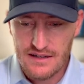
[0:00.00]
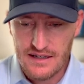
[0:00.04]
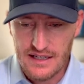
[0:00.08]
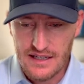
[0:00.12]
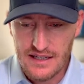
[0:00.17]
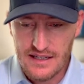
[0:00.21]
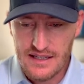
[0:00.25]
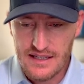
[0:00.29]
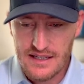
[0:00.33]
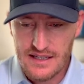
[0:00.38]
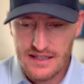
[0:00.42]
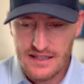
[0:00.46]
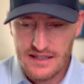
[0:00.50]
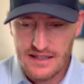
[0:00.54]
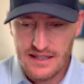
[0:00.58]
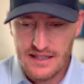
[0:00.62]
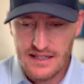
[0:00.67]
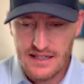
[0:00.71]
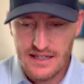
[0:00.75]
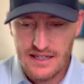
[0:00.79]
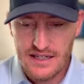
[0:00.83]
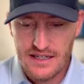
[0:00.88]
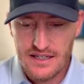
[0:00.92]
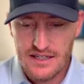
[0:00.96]
in
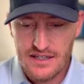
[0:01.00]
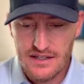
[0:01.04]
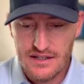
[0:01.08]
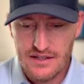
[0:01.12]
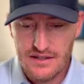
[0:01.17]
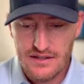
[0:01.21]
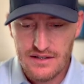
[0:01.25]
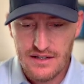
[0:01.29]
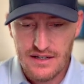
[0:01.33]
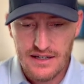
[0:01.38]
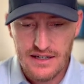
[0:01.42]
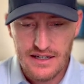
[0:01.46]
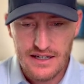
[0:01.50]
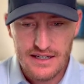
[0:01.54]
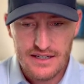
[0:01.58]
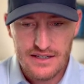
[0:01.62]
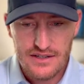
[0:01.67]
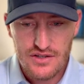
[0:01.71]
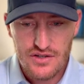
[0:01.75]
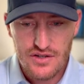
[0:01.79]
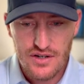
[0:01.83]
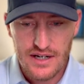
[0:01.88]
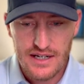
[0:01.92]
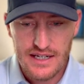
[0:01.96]
the
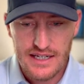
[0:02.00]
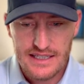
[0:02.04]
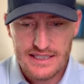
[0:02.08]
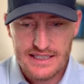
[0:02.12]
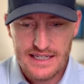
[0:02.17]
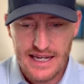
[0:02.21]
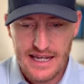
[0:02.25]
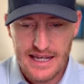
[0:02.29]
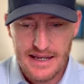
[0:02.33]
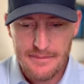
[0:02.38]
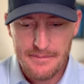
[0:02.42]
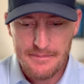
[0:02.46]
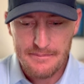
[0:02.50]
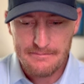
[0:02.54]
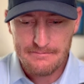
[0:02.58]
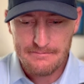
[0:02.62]
trading tab.